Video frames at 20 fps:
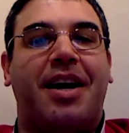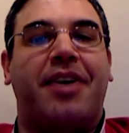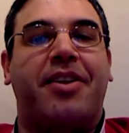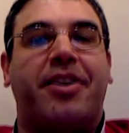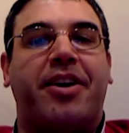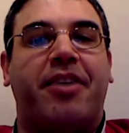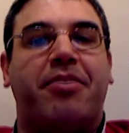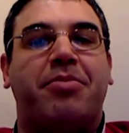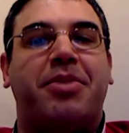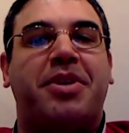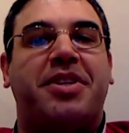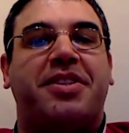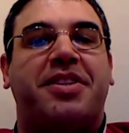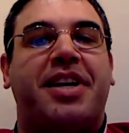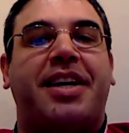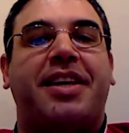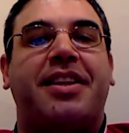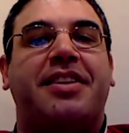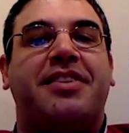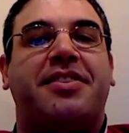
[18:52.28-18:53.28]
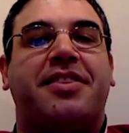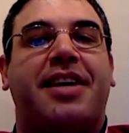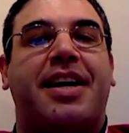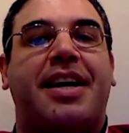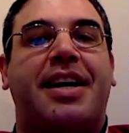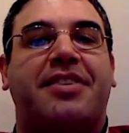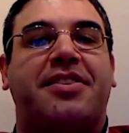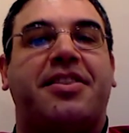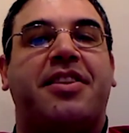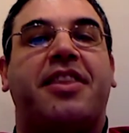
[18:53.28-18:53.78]
the government taking these
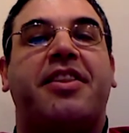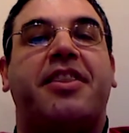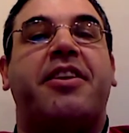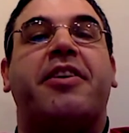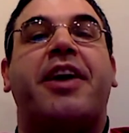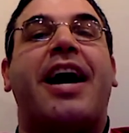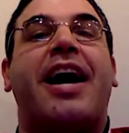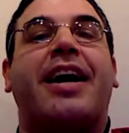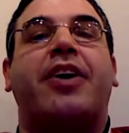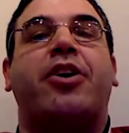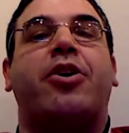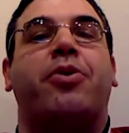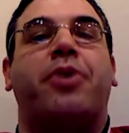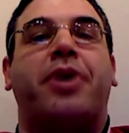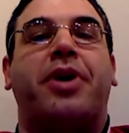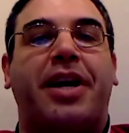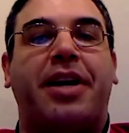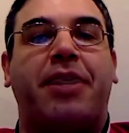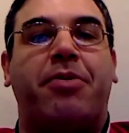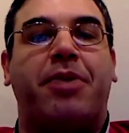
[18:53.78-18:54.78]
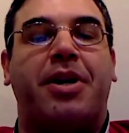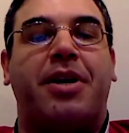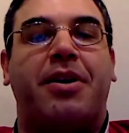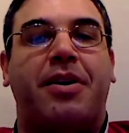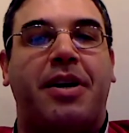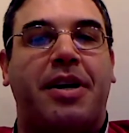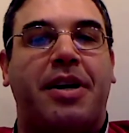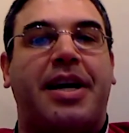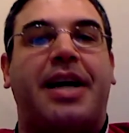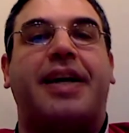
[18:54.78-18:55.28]
taxes and they're not going
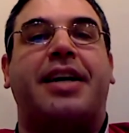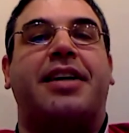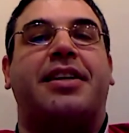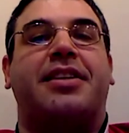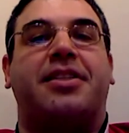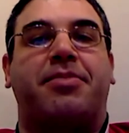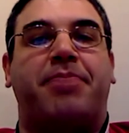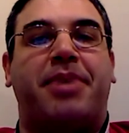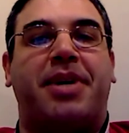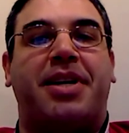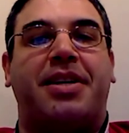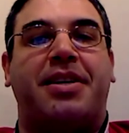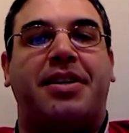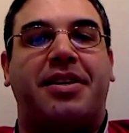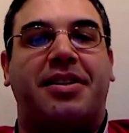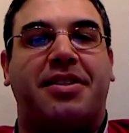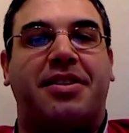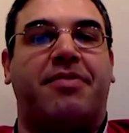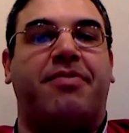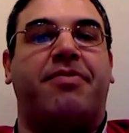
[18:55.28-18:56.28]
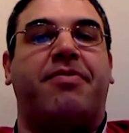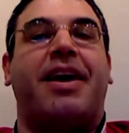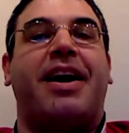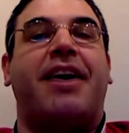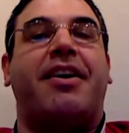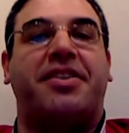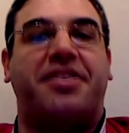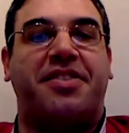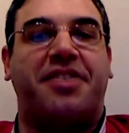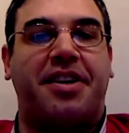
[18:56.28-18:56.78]
anywhere and not getting spent is a
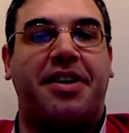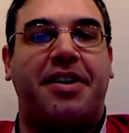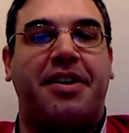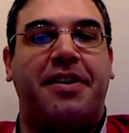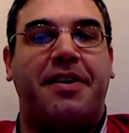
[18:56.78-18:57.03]
fallacy.